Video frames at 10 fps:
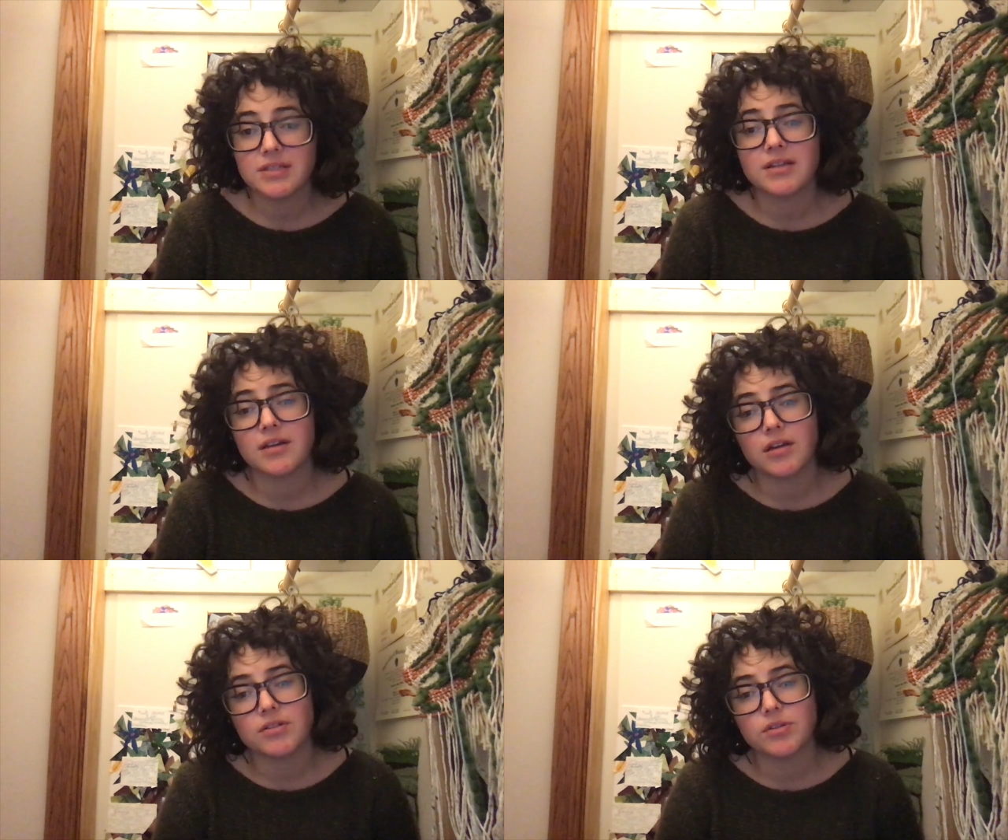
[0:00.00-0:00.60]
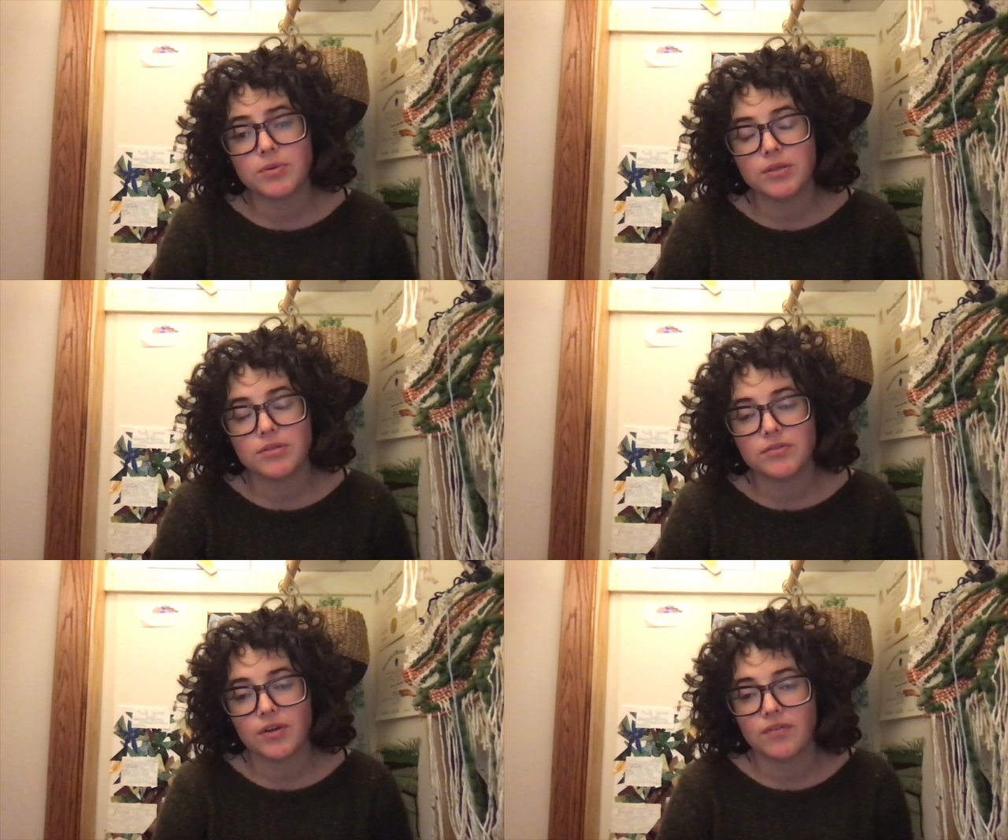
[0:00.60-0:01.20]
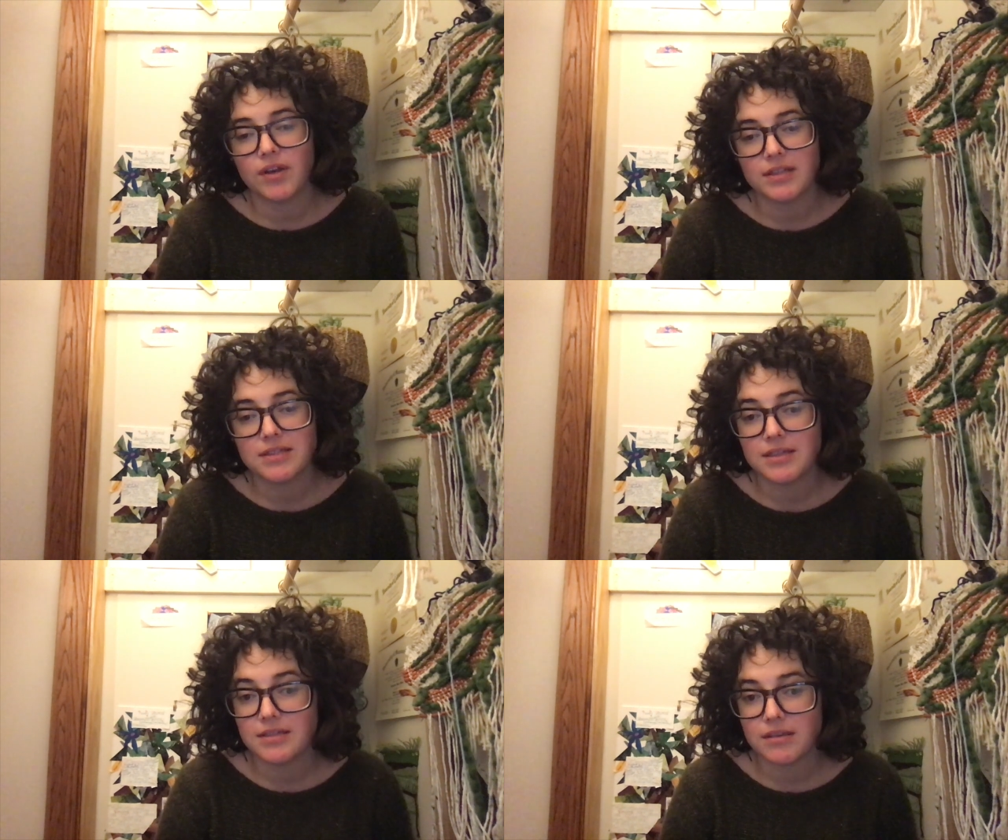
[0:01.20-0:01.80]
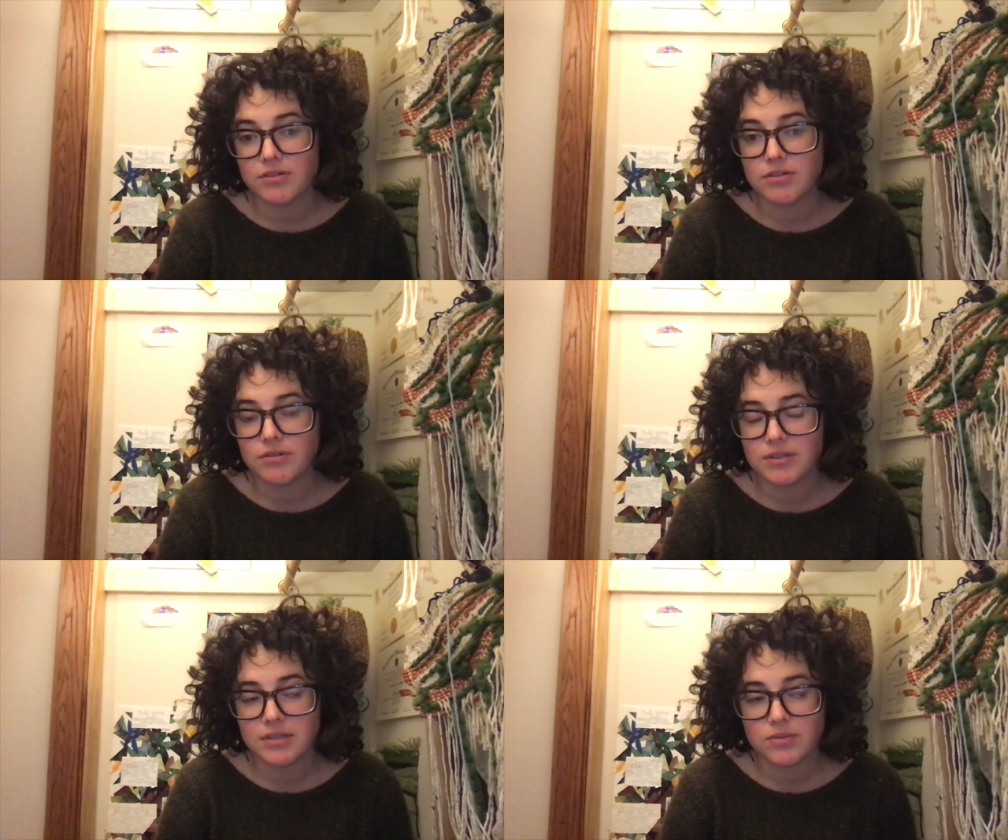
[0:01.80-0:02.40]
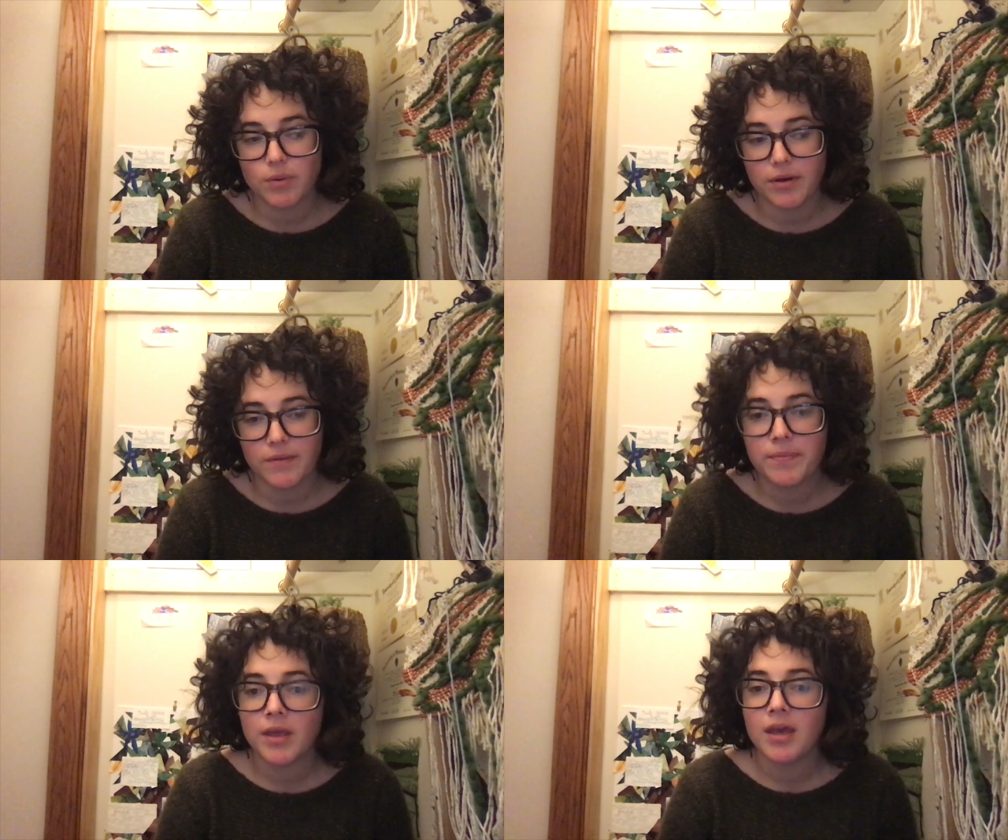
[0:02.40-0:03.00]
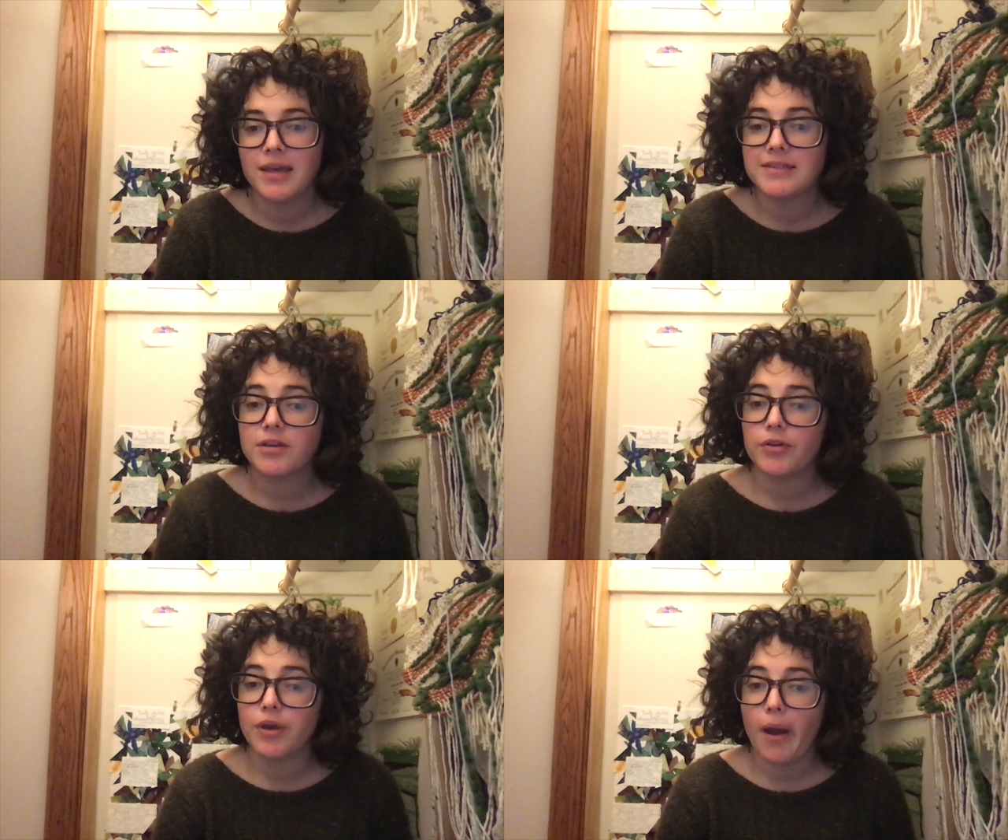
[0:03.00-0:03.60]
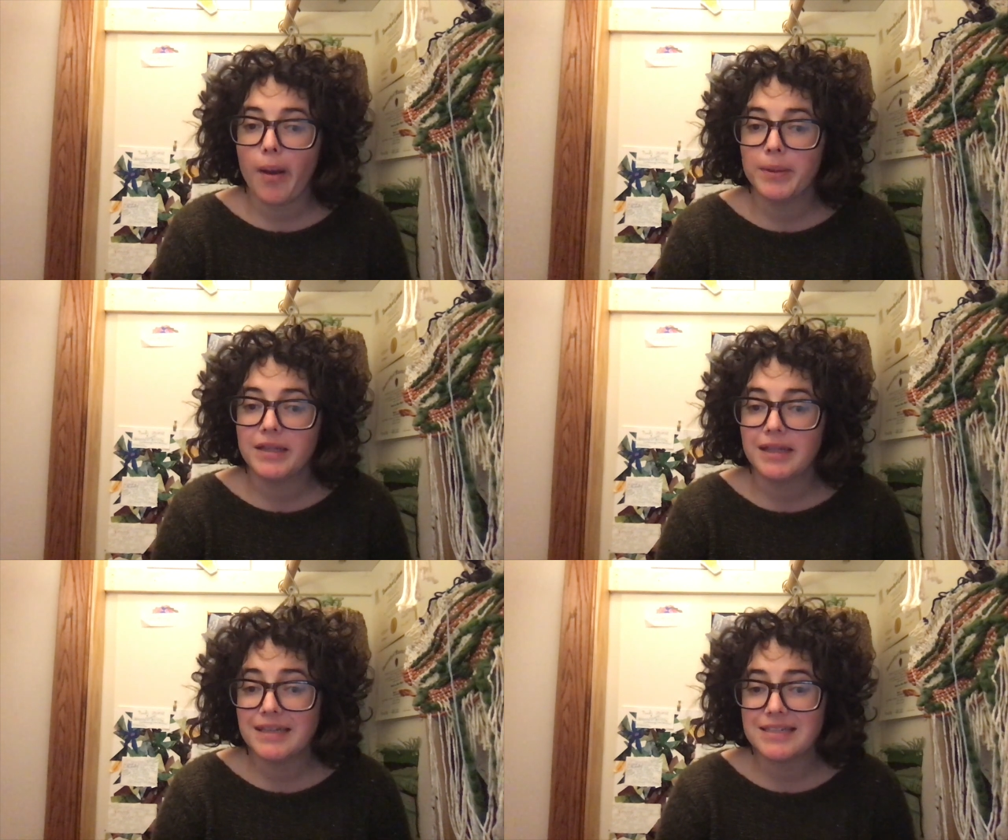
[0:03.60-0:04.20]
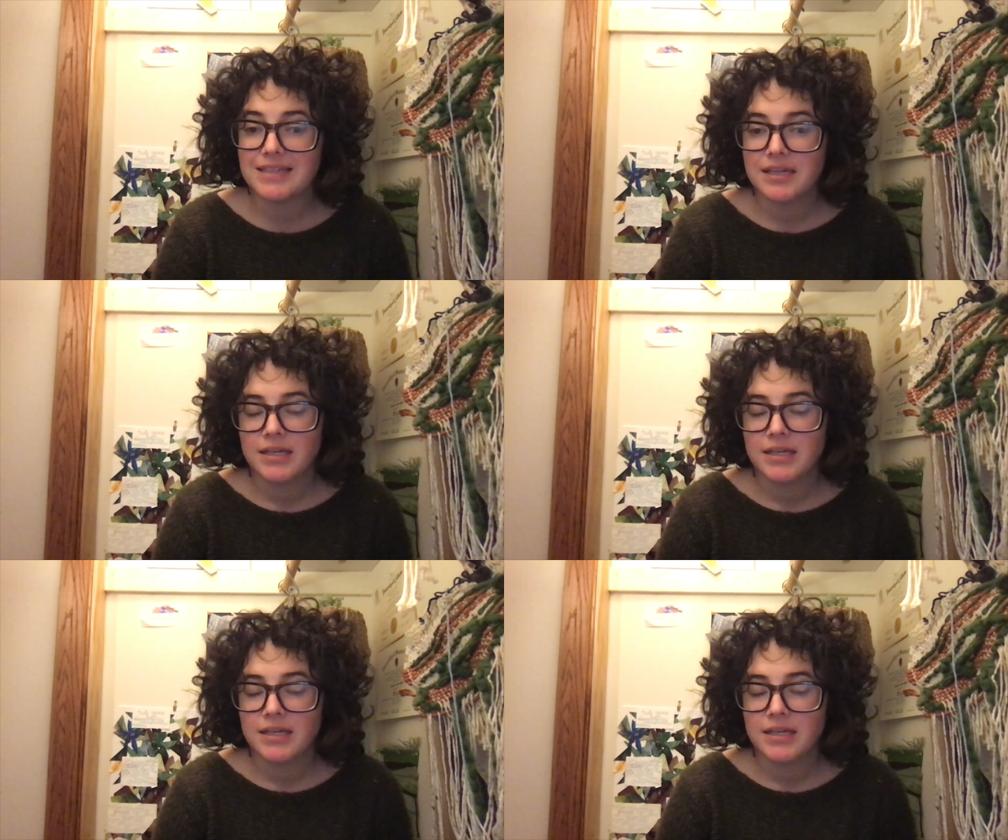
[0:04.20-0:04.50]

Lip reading: and it can also be used for advanced ESL students as well. It's called Common Lit,